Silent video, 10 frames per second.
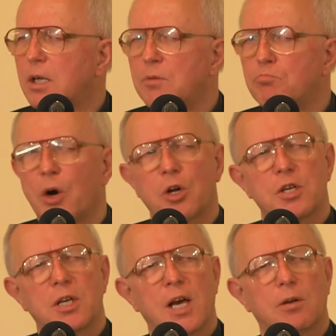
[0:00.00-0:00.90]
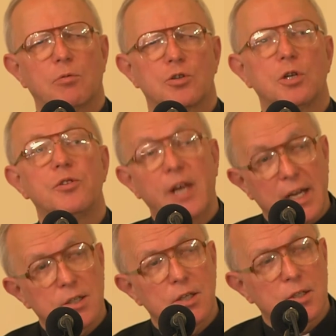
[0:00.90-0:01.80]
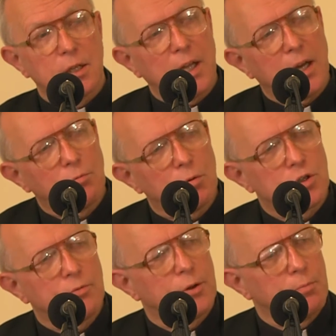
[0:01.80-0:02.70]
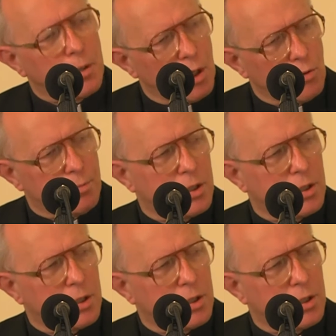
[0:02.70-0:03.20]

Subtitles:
in body language, and that is the language of the Pope.